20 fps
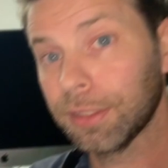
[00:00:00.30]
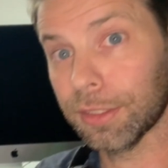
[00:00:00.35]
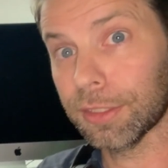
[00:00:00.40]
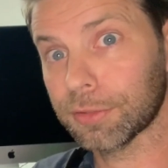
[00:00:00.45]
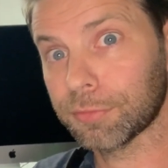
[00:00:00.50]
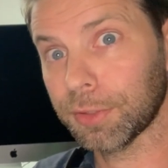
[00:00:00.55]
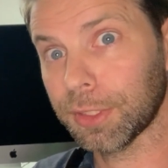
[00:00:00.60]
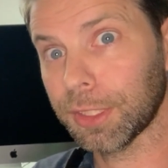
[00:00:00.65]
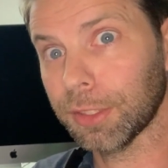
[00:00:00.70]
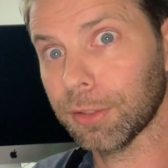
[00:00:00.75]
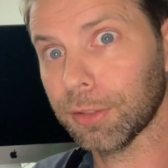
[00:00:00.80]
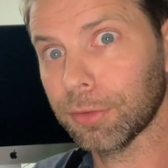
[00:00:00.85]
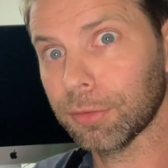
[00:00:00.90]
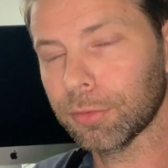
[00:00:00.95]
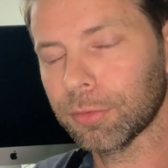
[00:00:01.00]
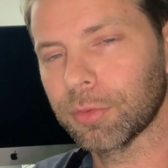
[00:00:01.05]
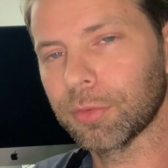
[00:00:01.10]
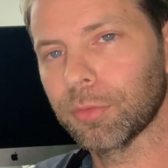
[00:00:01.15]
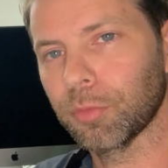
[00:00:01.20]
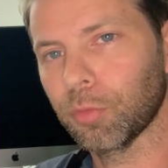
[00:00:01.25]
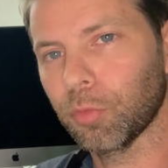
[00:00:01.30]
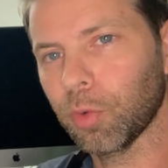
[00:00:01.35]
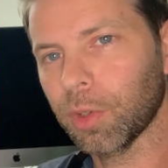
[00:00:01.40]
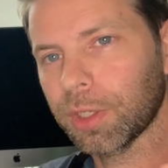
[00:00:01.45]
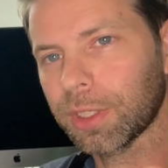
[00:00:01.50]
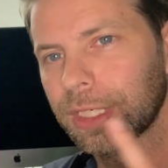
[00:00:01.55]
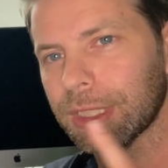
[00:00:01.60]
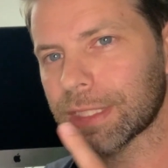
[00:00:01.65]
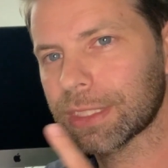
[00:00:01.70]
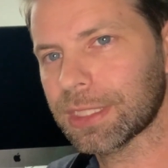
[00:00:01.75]
this video, we're
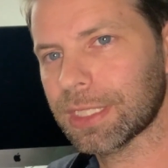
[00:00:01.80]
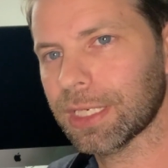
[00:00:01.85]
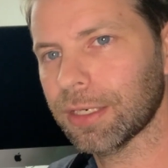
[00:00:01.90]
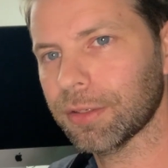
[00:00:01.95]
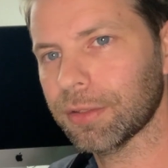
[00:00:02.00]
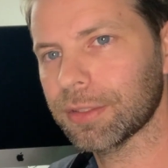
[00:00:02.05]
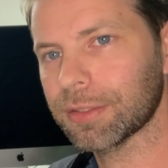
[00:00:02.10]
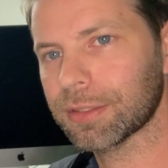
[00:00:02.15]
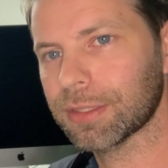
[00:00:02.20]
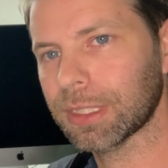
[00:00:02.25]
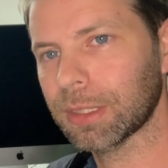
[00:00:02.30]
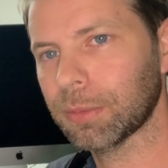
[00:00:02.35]
gonna tear this thing